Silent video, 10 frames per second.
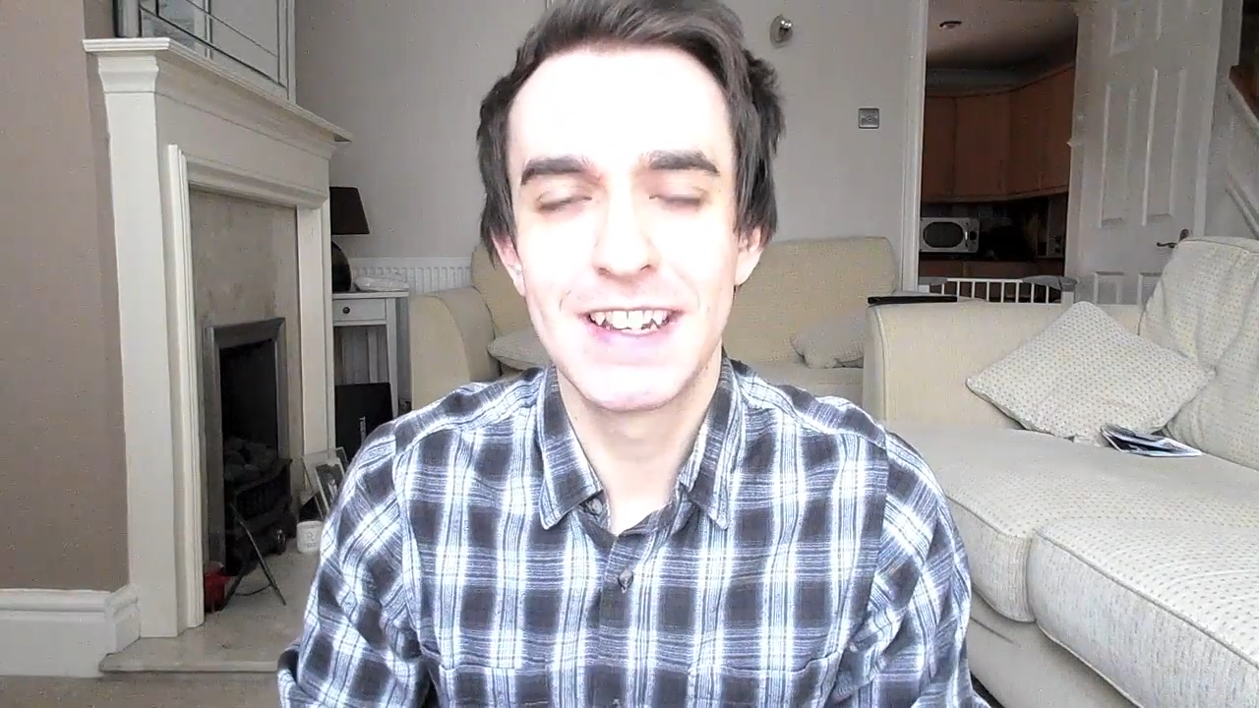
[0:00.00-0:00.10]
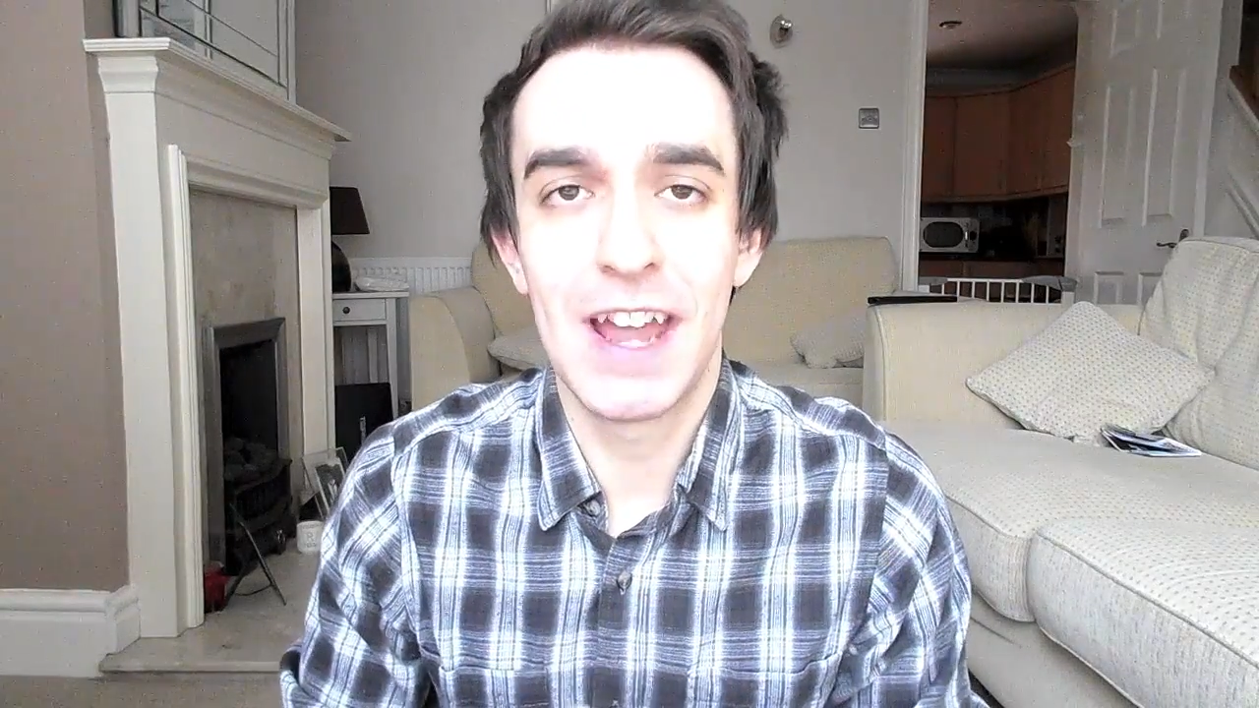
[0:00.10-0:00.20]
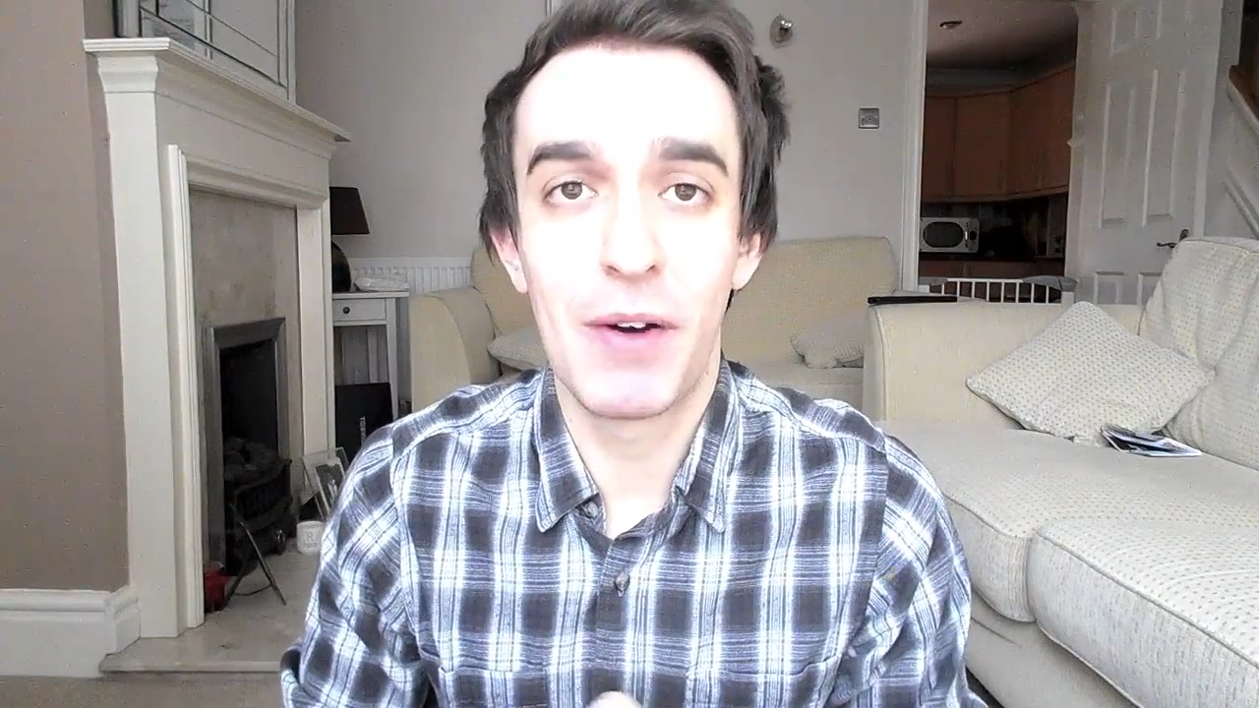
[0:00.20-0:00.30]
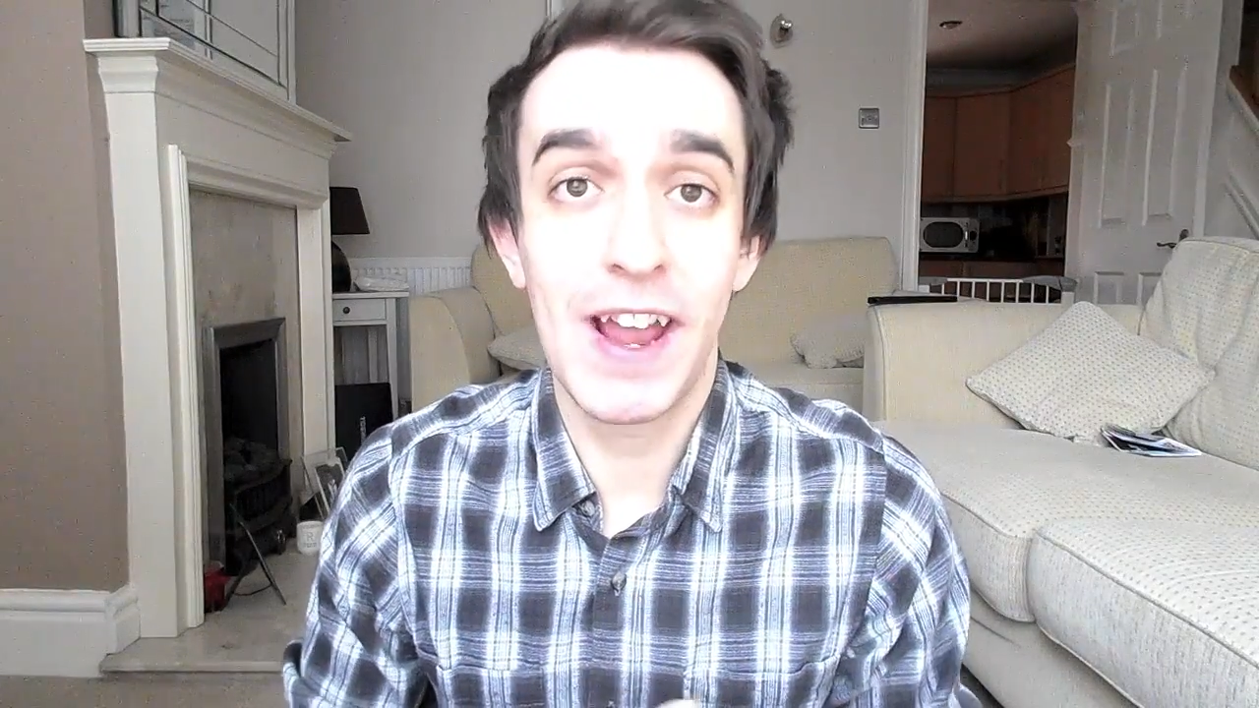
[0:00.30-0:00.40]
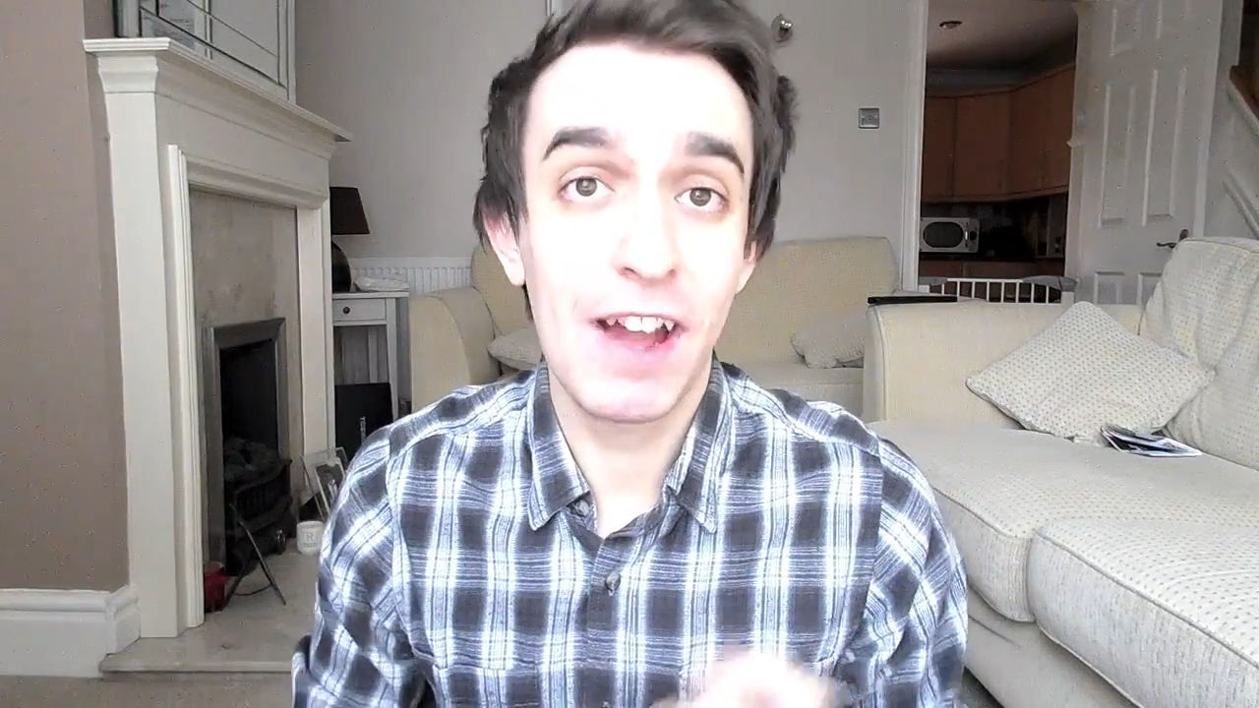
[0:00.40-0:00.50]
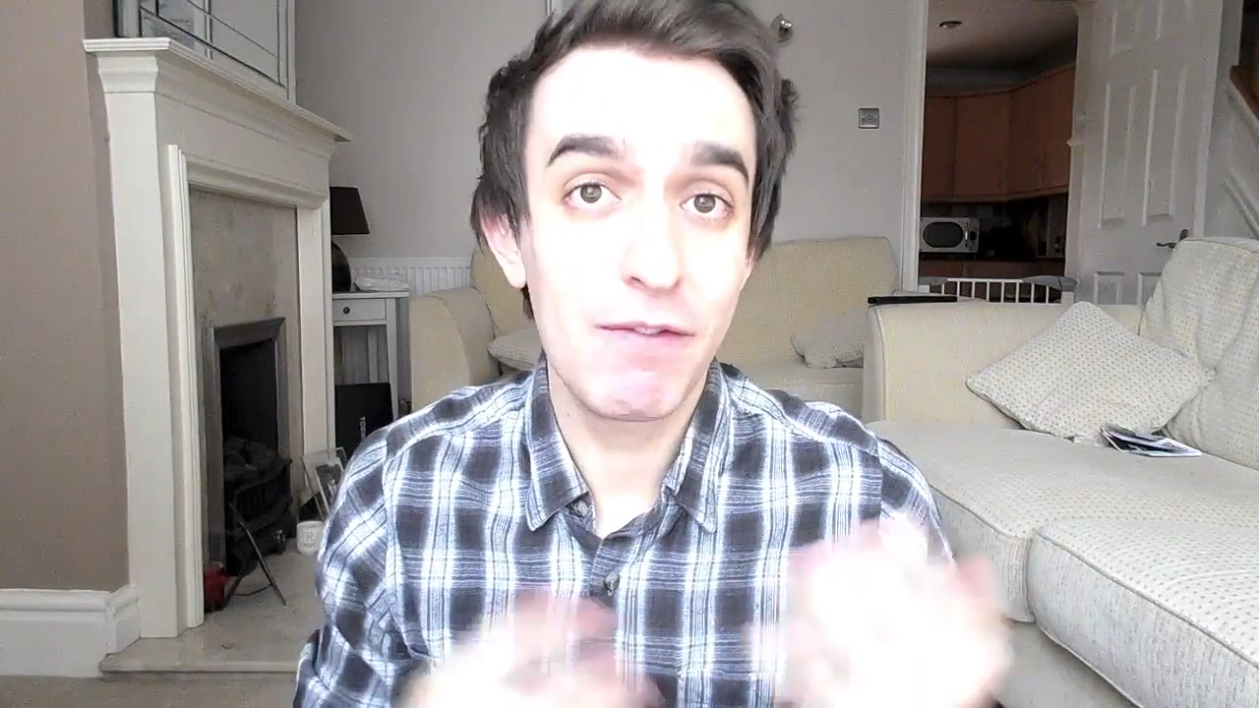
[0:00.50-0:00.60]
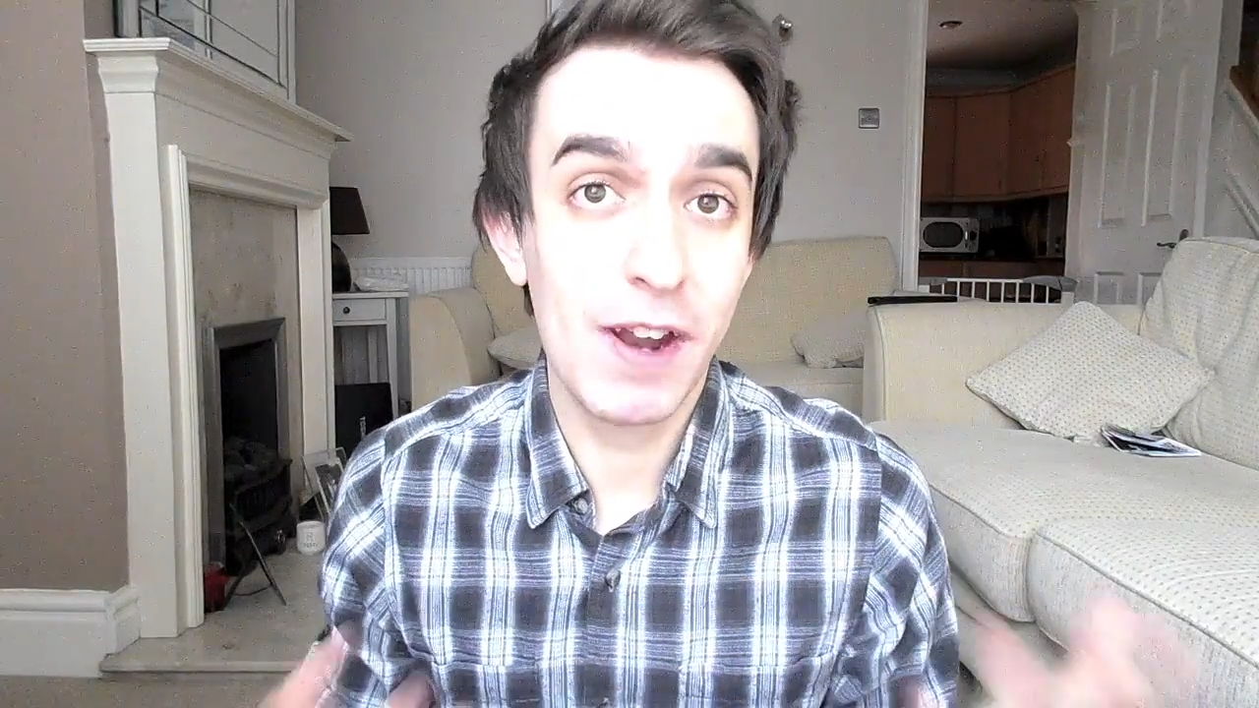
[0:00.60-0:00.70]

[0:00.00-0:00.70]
Now, I have